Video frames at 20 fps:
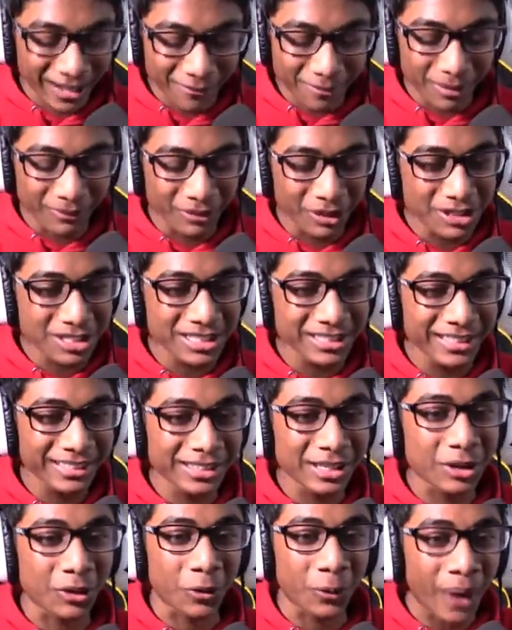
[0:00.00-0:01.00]
I've been versing, like,
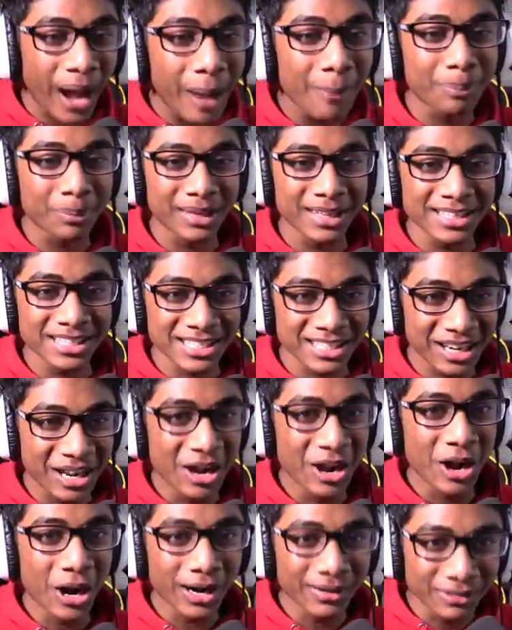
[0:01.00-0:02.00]
the crappiest
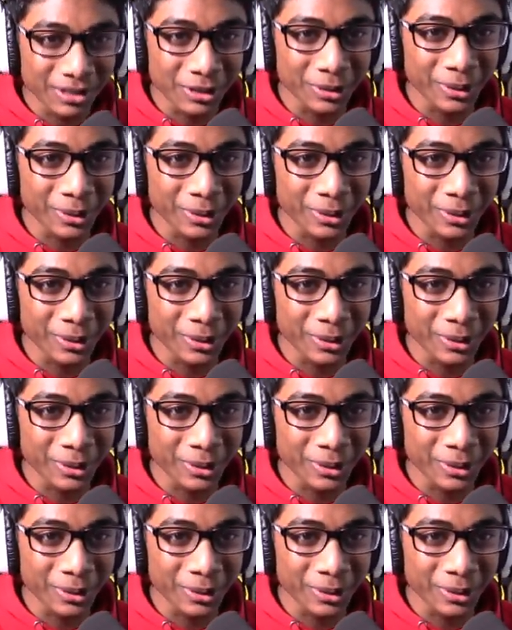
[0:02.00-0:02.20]
of the